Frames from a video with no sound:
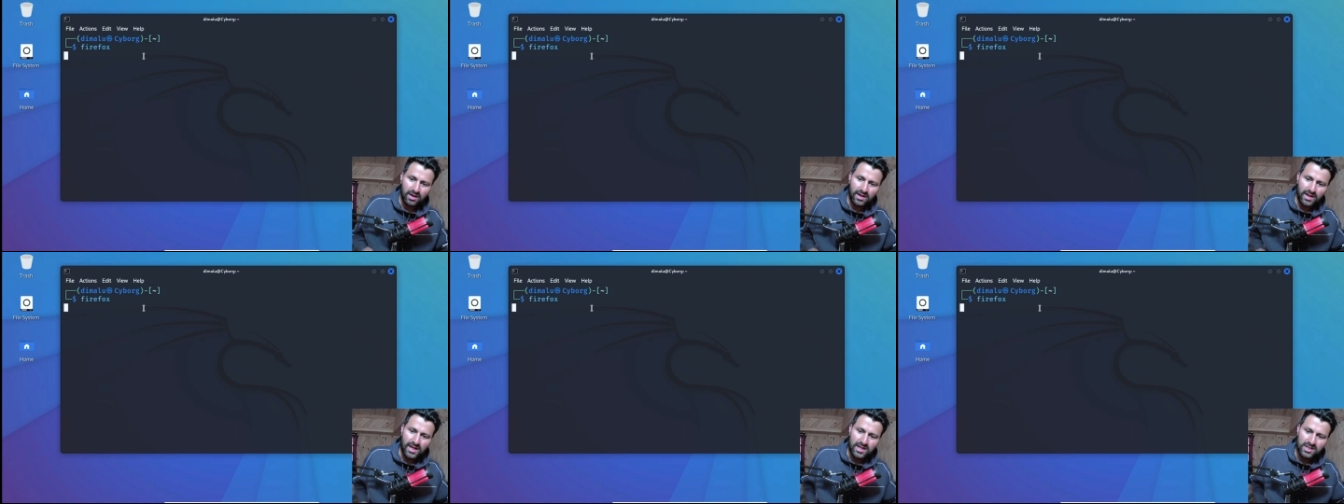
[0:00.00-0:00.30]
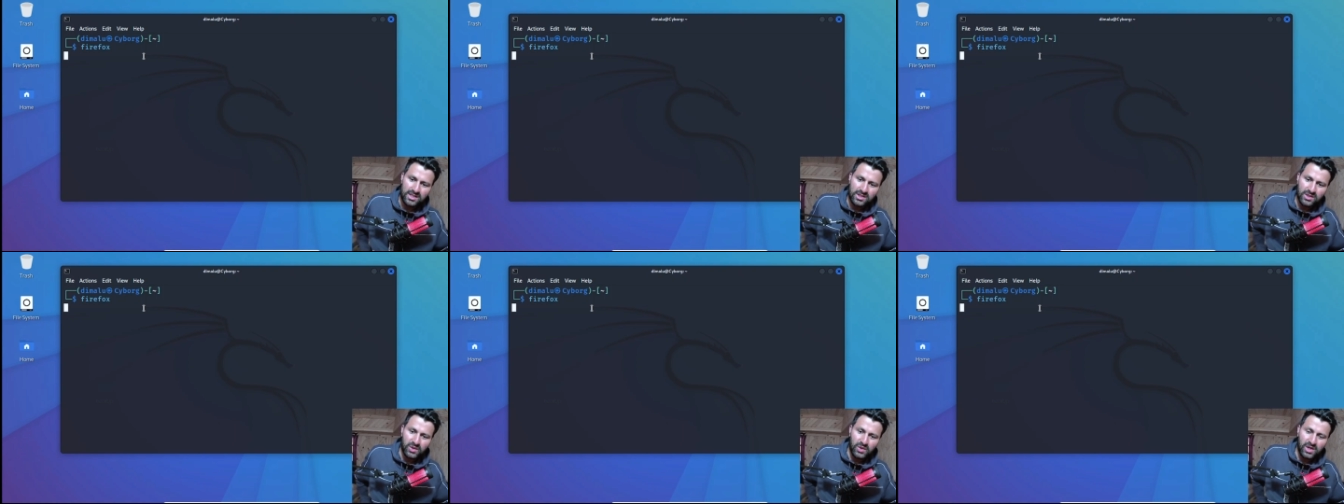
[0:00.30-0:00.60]

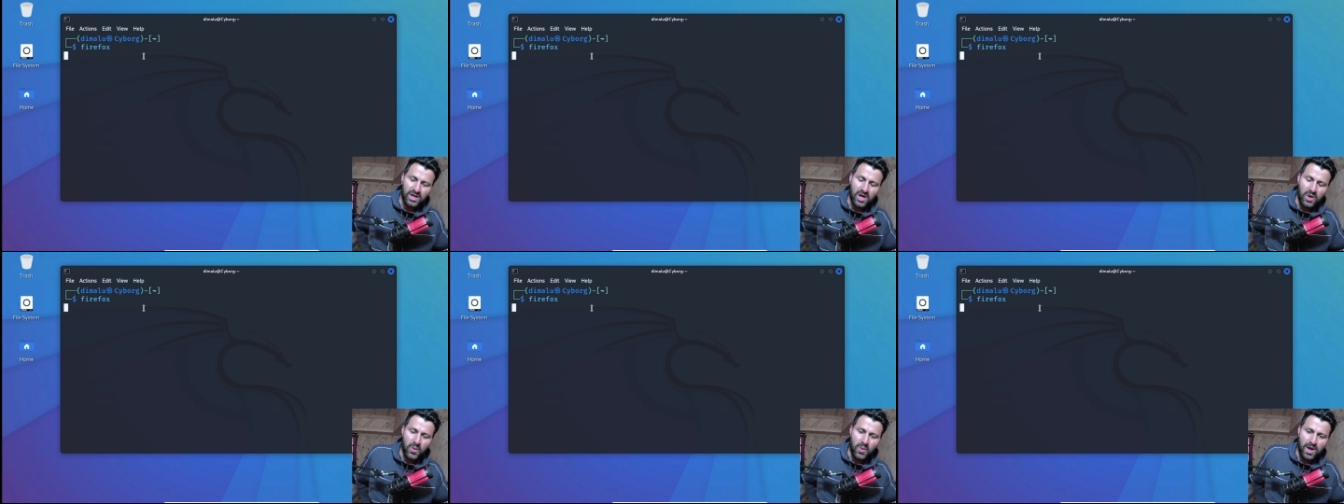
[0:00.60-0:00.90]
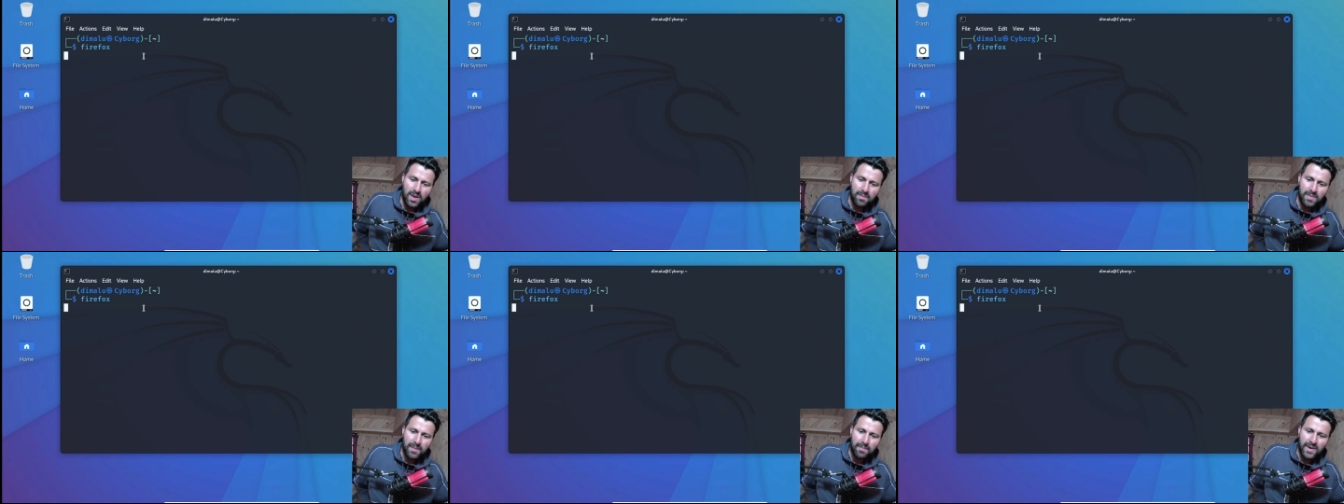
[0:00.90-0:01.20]
test your
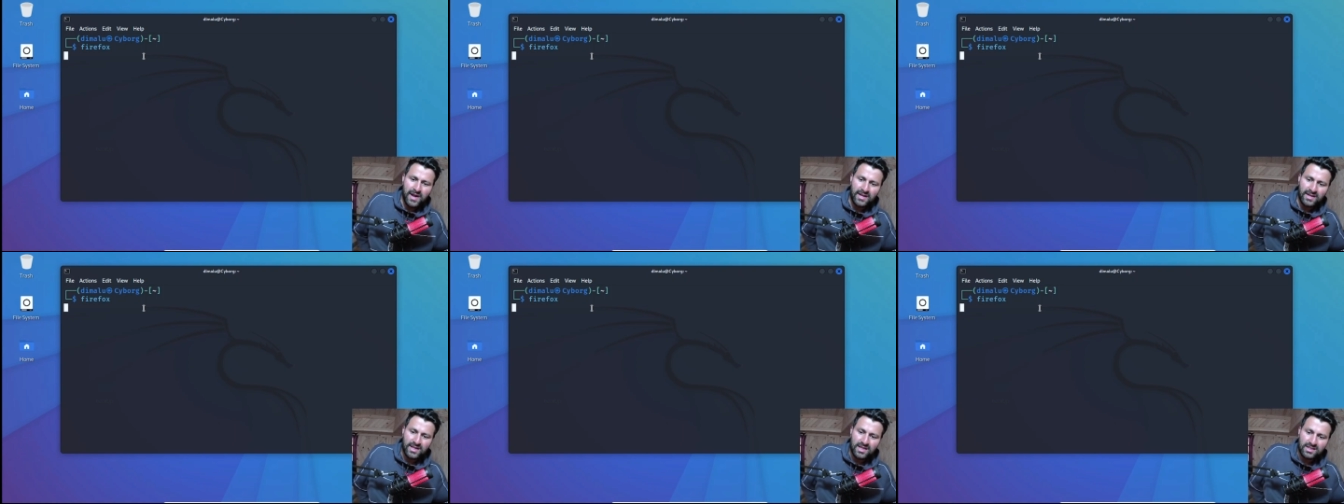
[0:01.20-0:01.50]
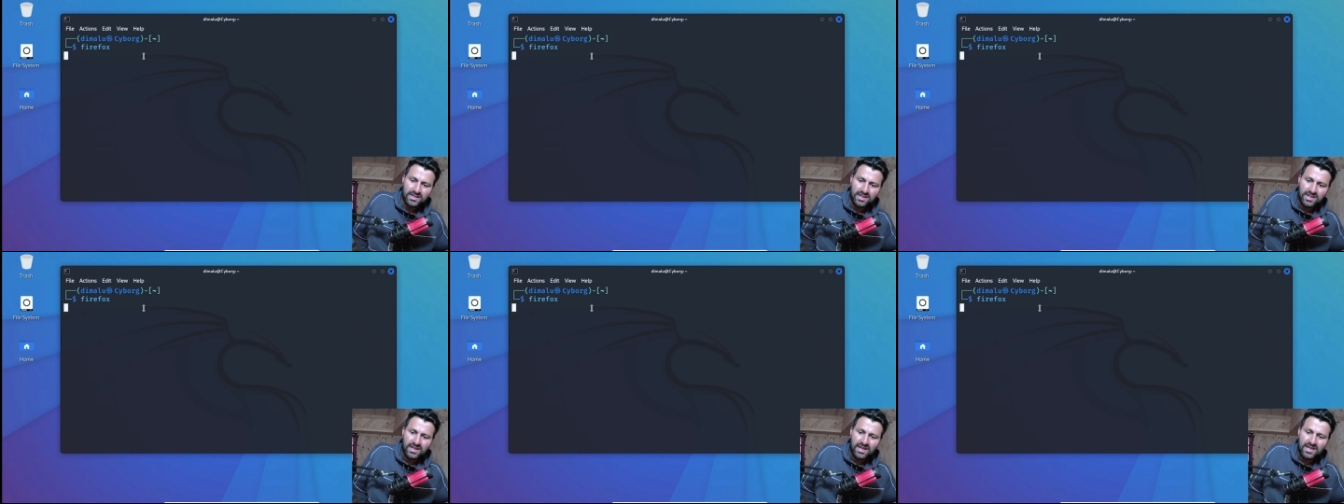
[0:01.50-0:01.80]
web pen
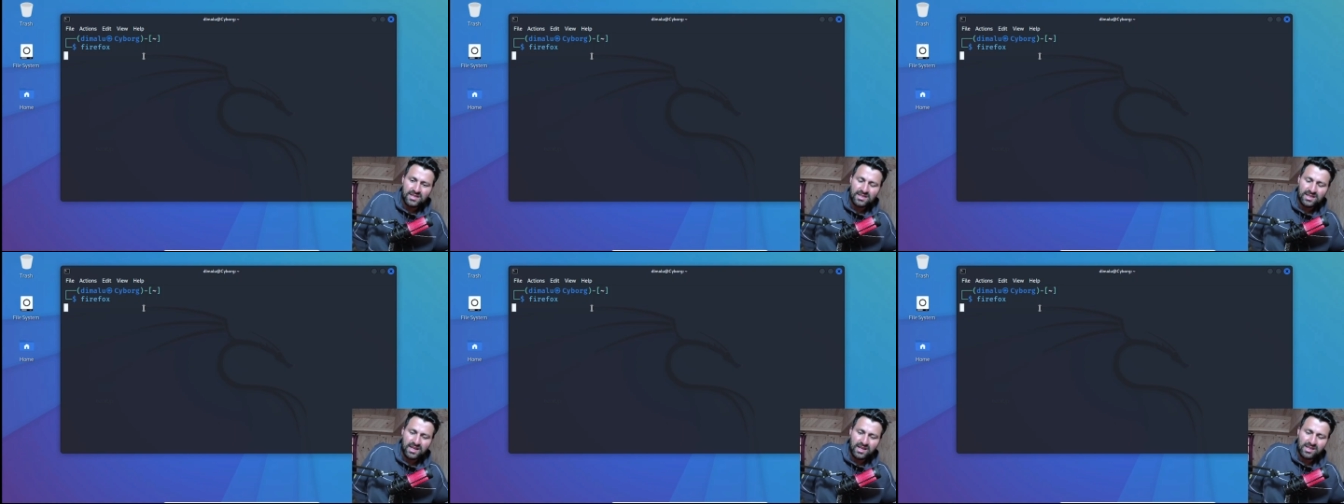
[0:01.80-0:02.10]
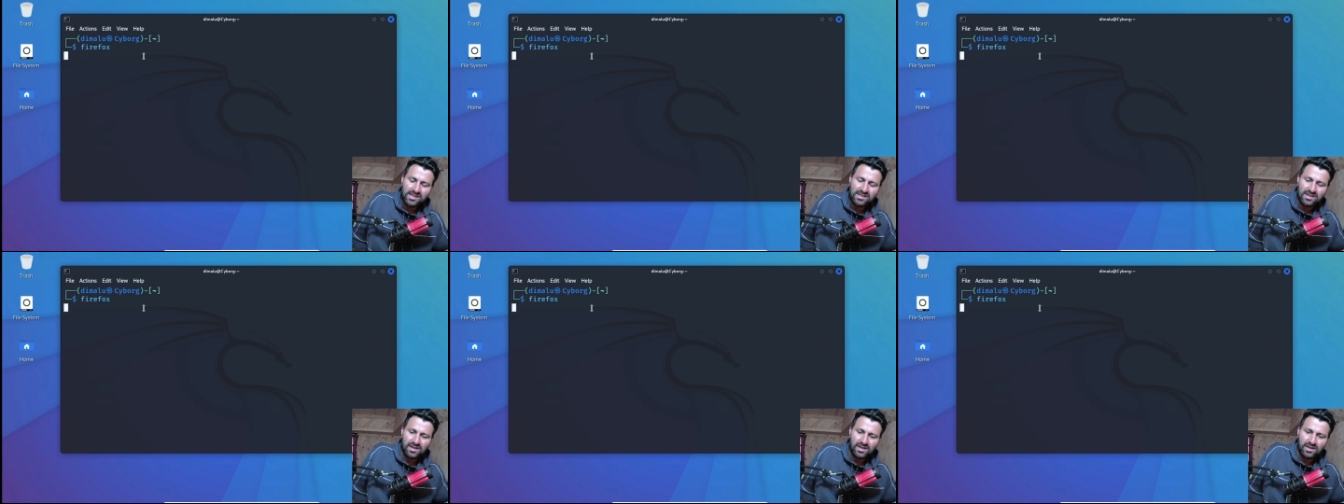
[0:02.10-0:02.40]
testing
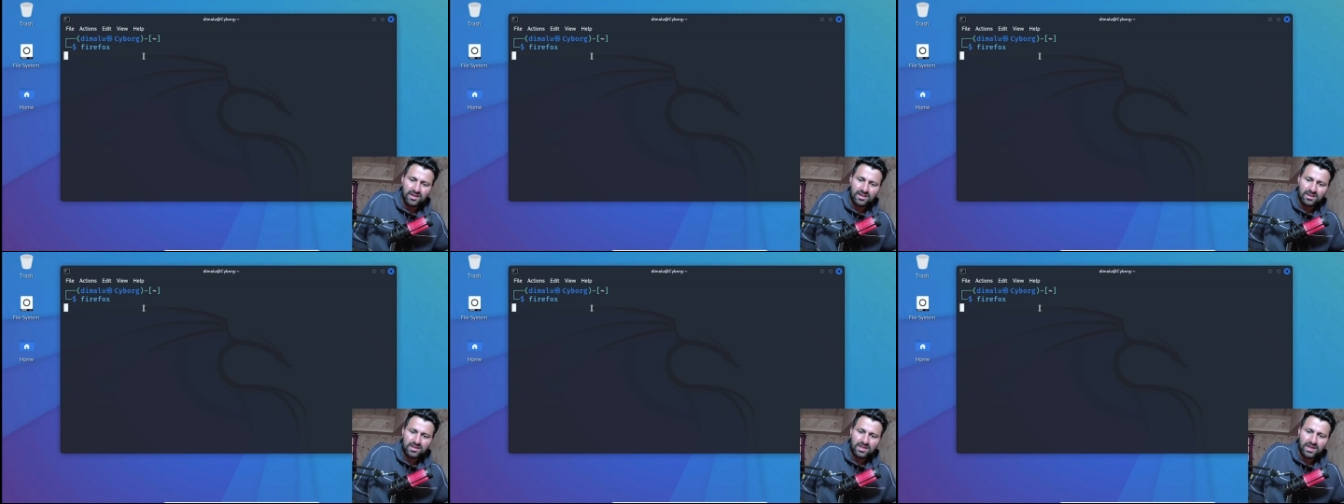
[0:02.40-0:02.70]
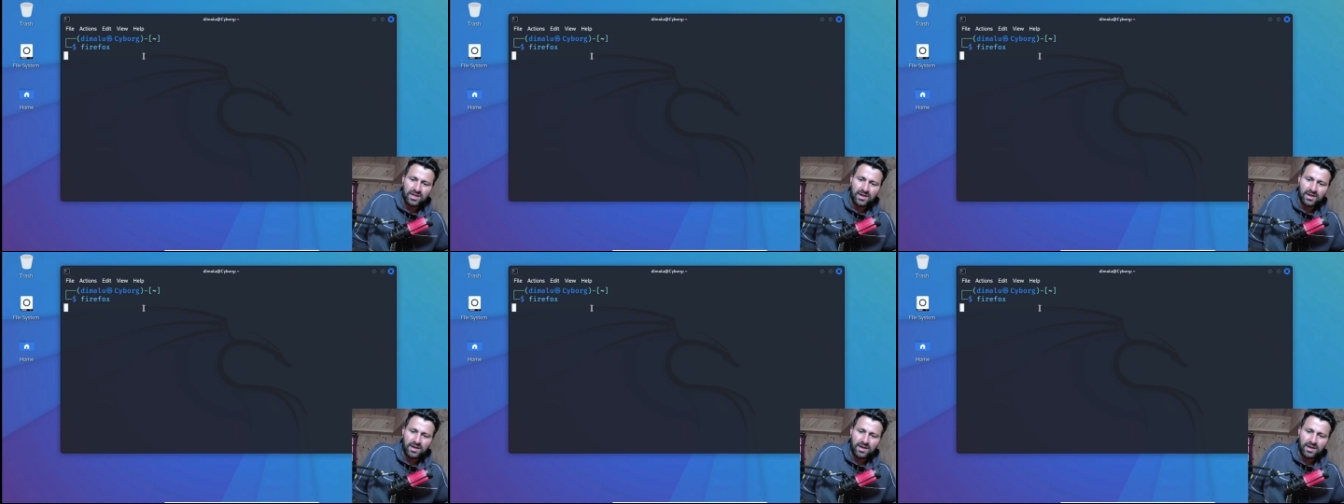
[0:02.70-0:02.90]
skills is